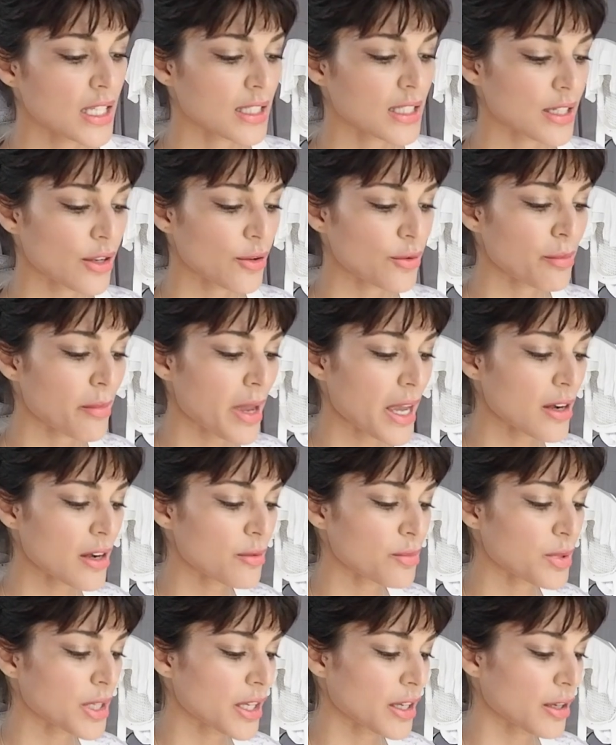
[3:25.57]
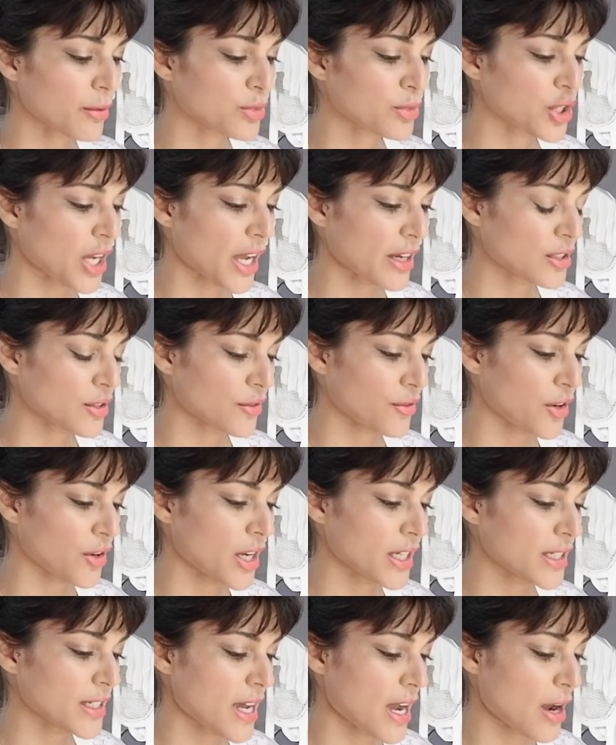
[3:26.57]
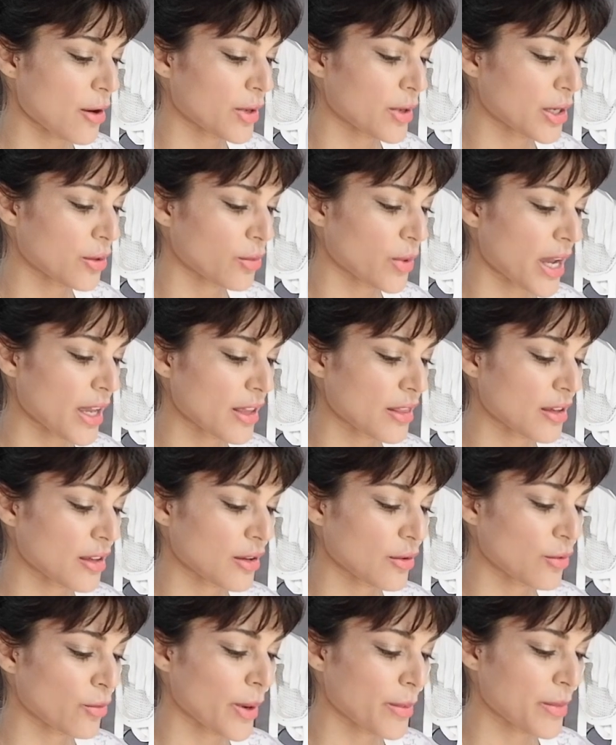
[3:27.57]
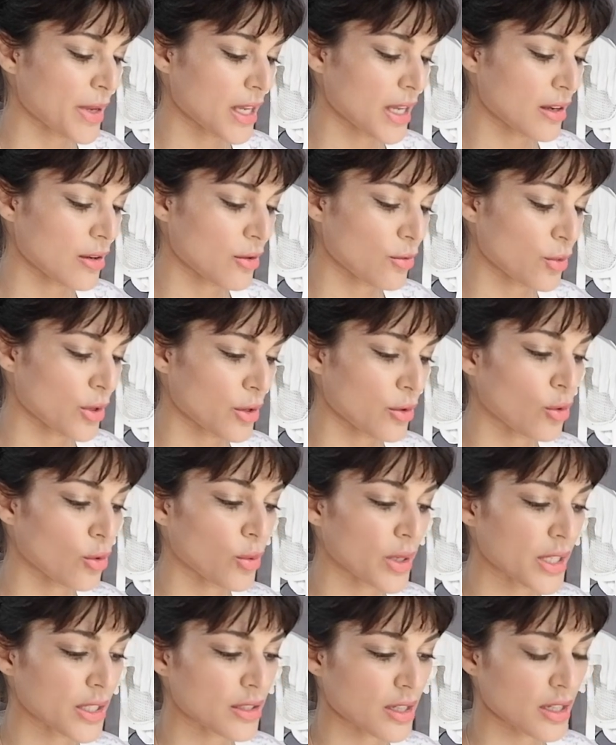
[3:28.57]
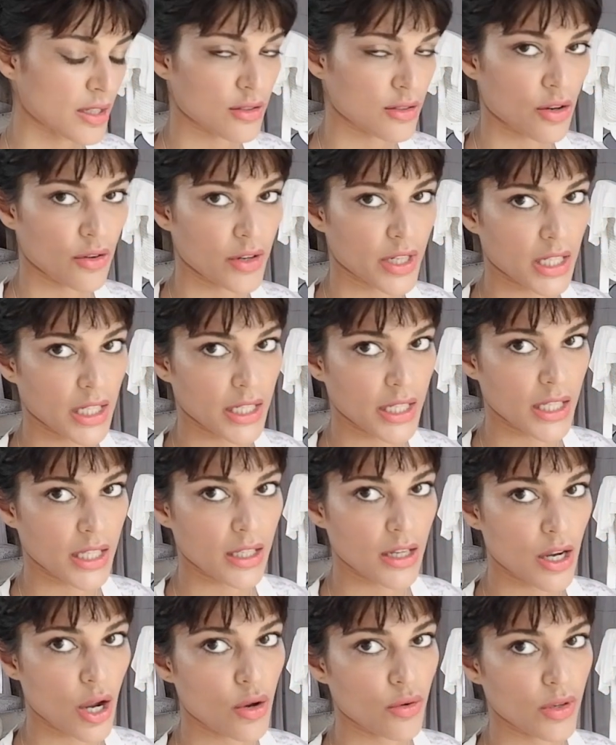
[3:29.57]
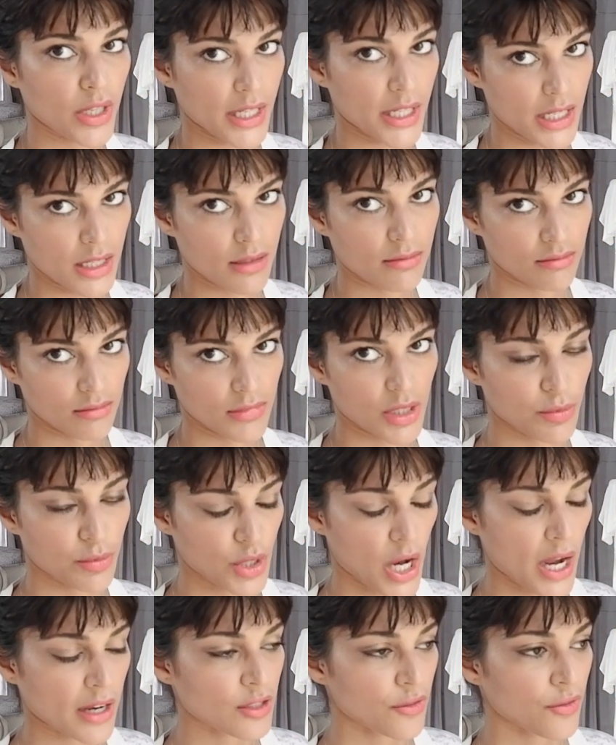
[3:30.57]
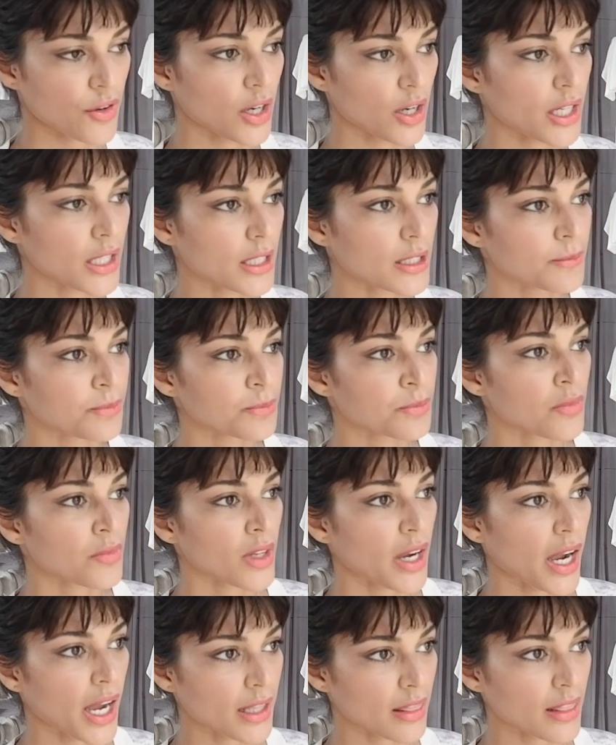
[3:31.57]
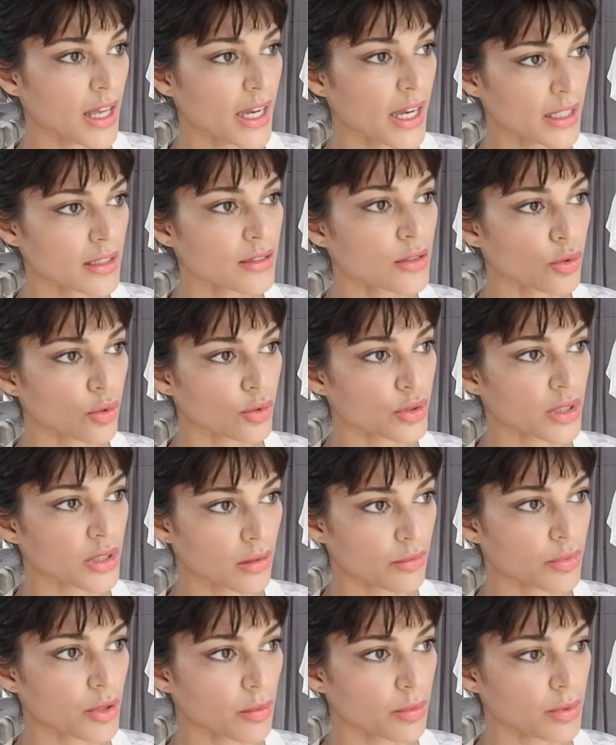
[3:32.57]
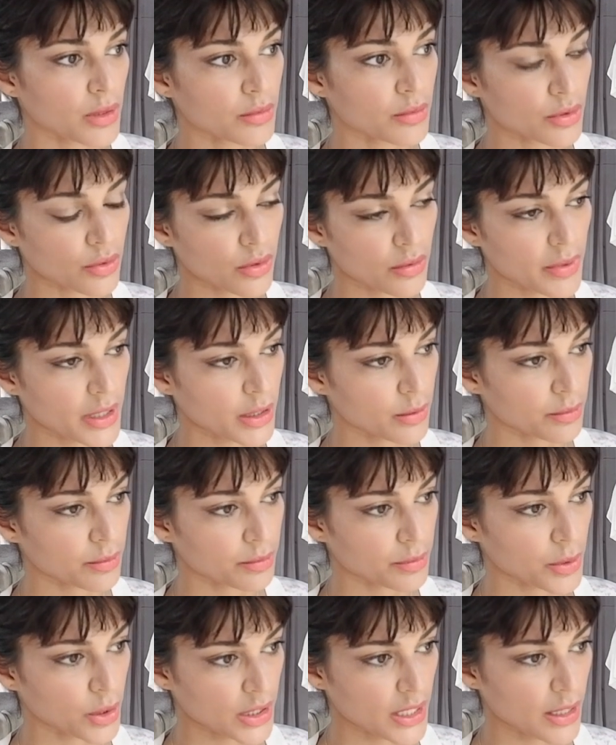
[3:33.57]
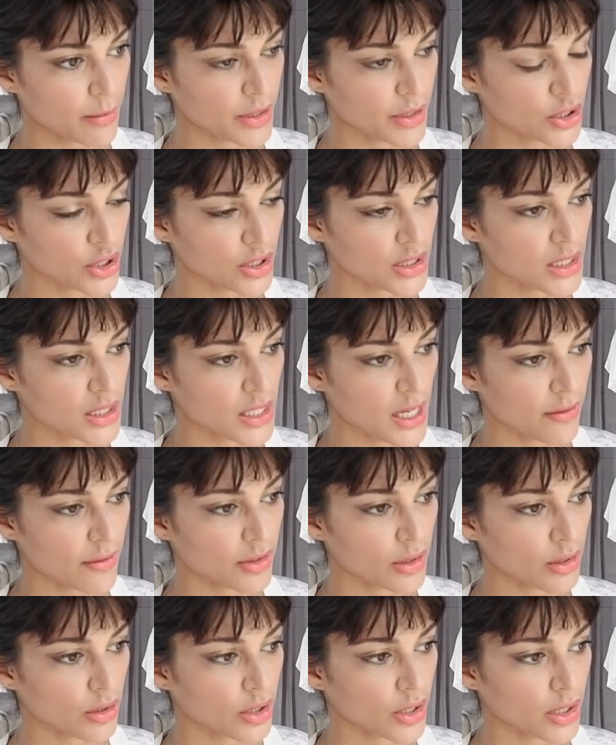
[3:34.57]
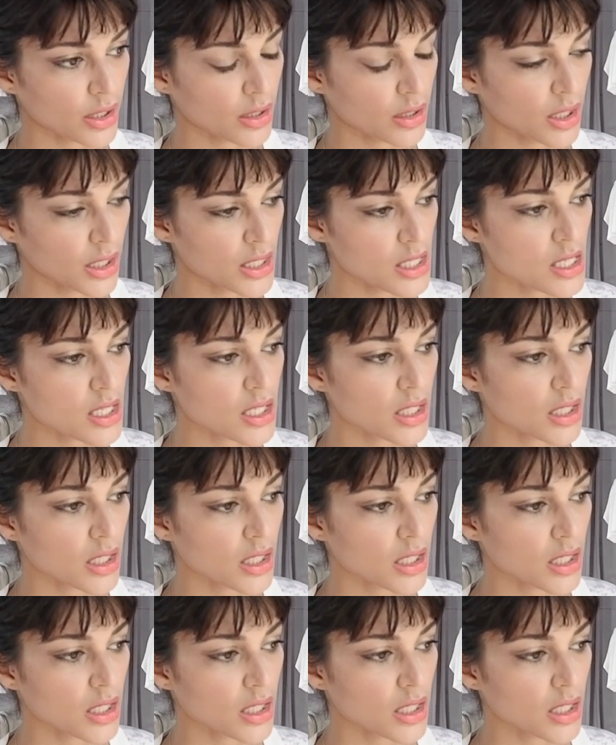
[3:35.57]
so men are being objectified now in a way that women were always historically only objectified, and that is causing problems with male body image. I did have a look at, like,